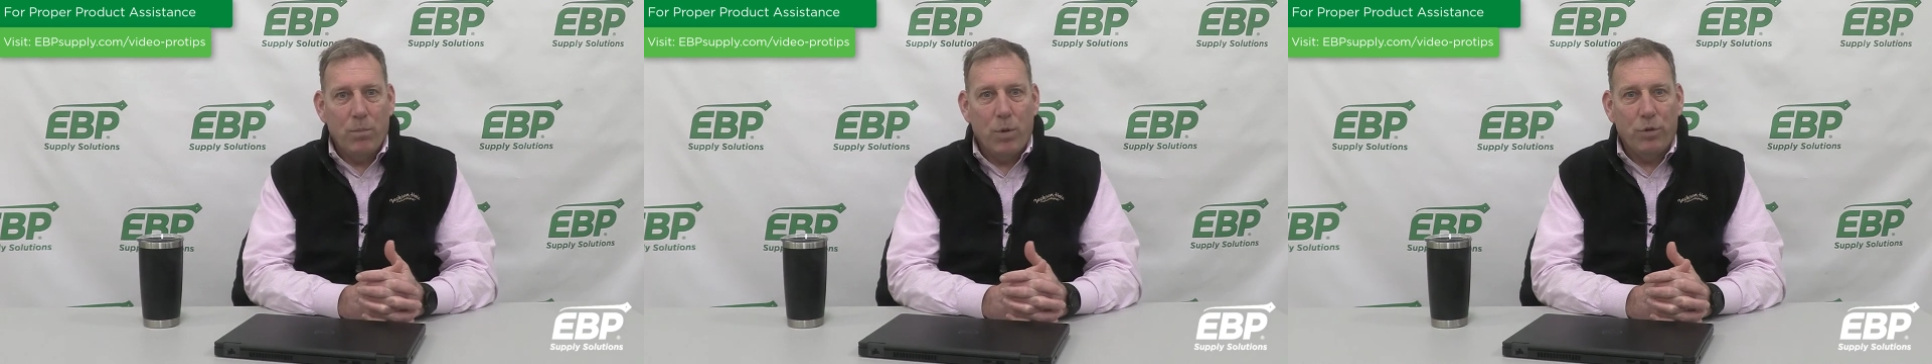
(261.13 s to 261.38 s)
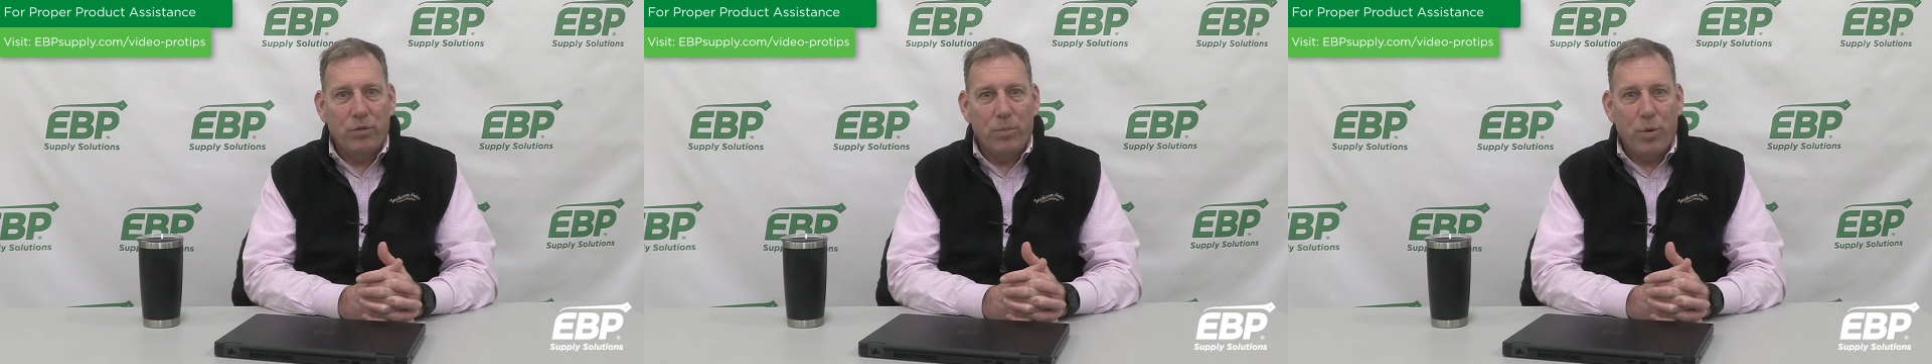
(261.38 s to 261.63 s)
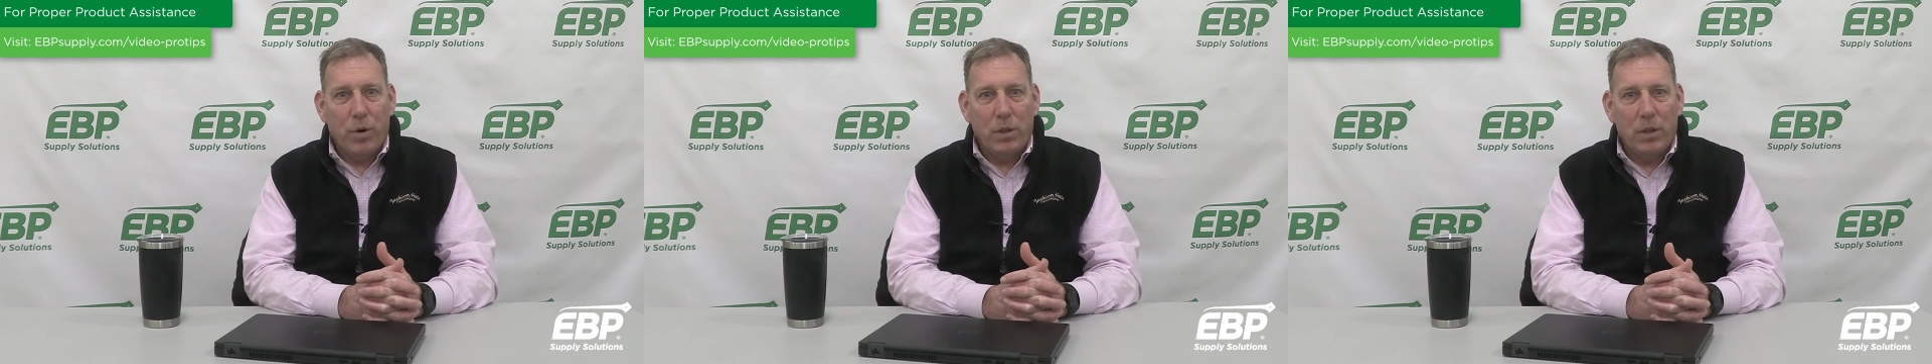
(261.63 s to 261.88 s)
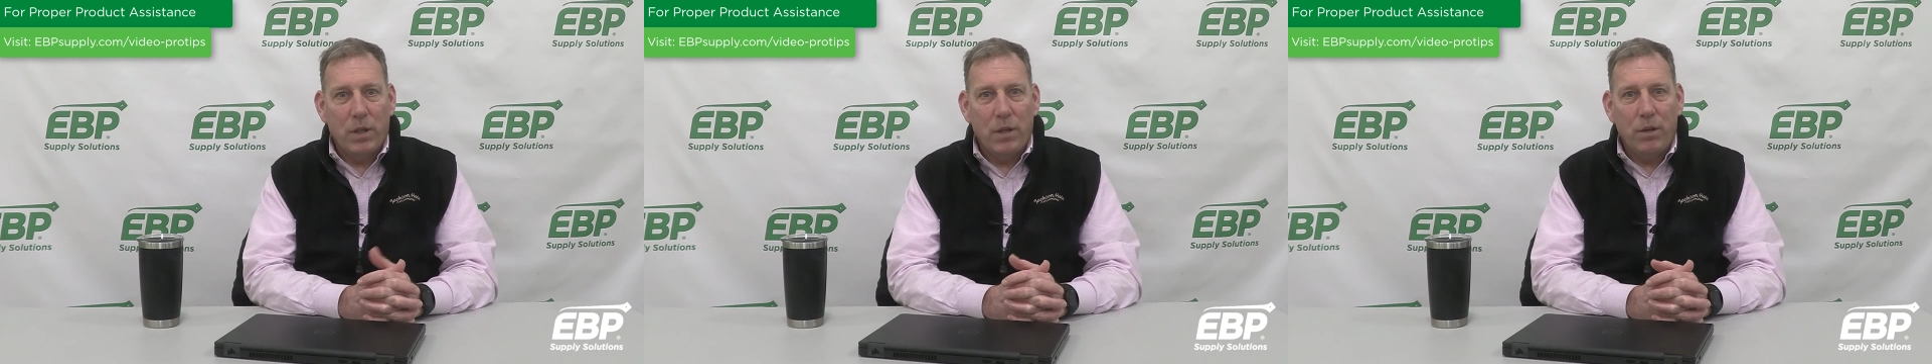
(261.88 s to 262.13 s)
Most
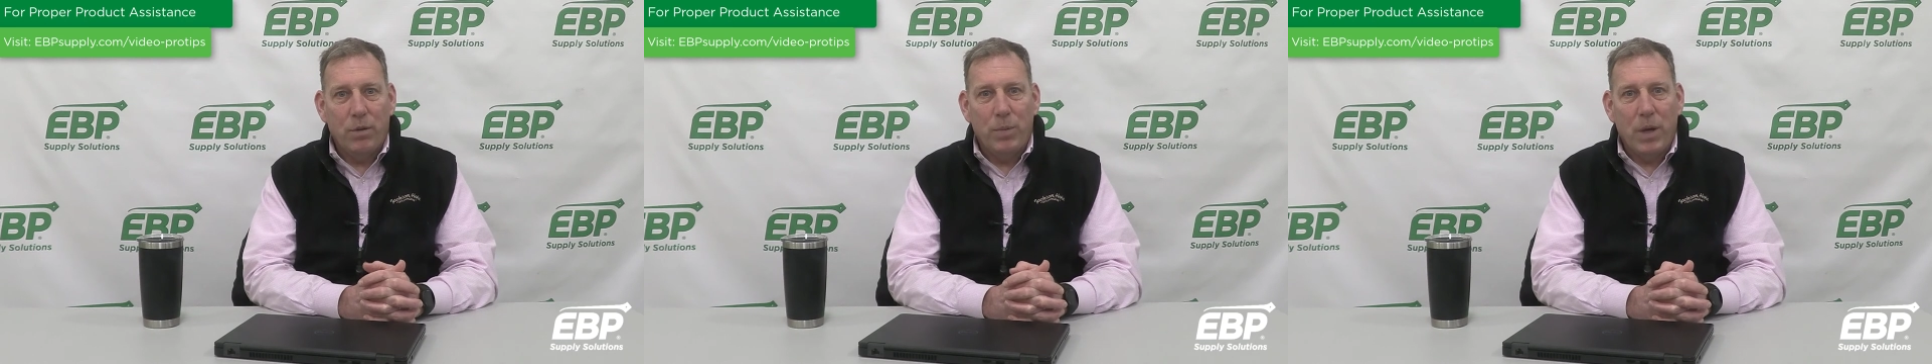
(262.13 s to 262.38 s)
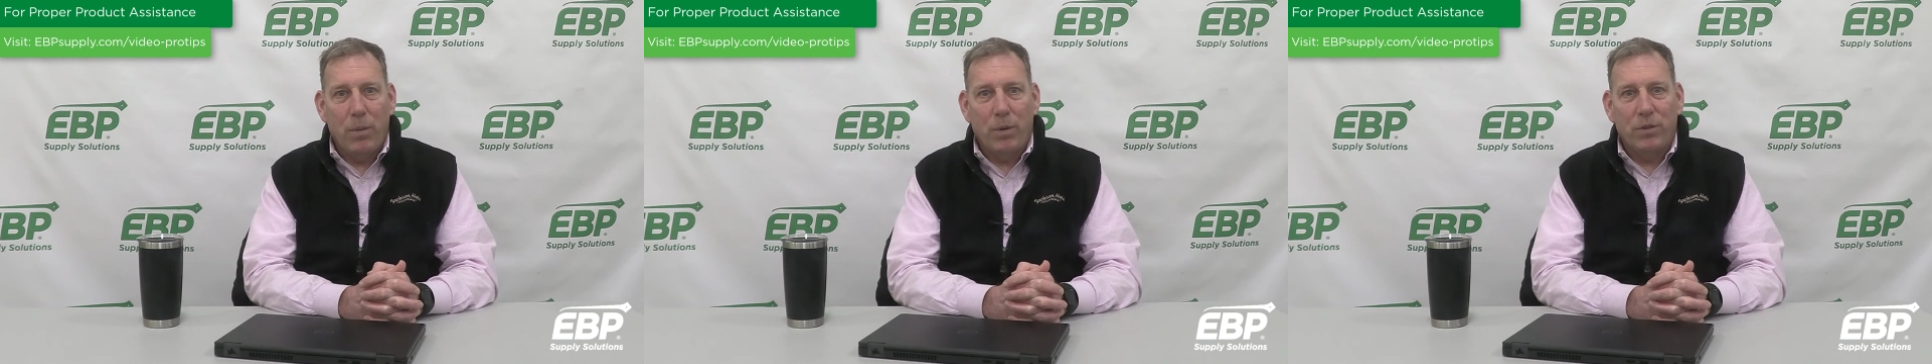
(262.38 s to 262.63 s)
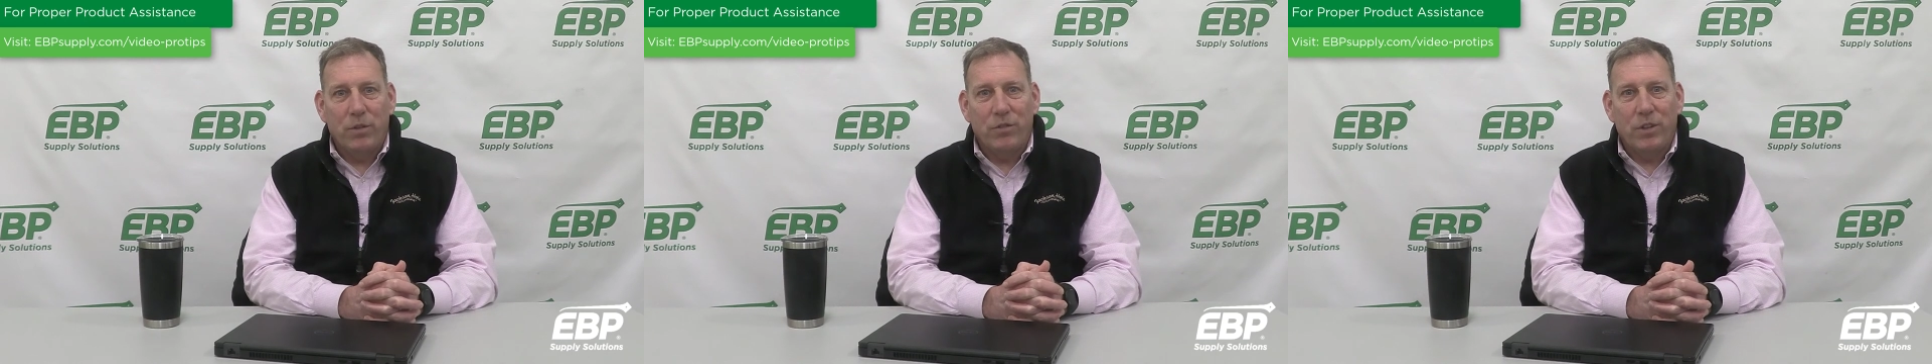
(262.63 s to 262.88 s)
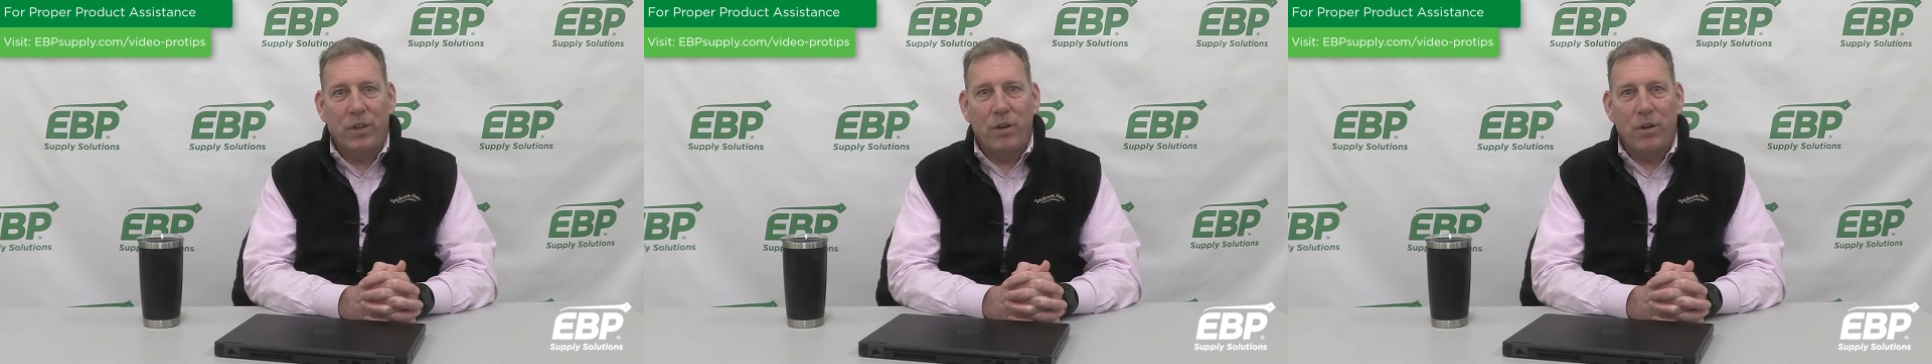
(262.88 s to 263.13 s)
importantly, you'll be able to
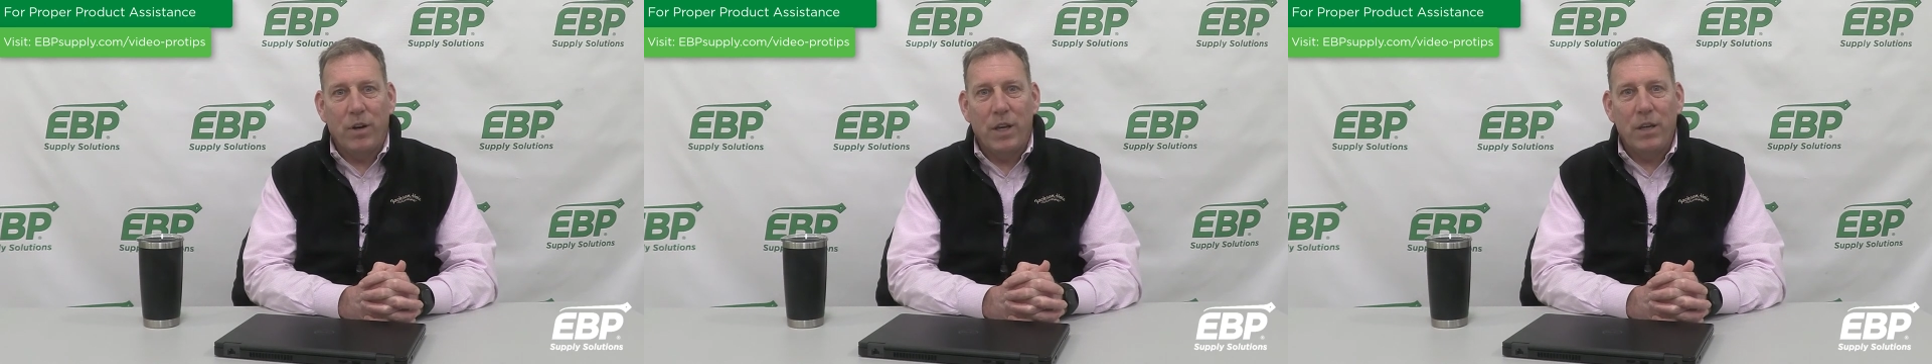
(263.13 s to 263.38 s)
secure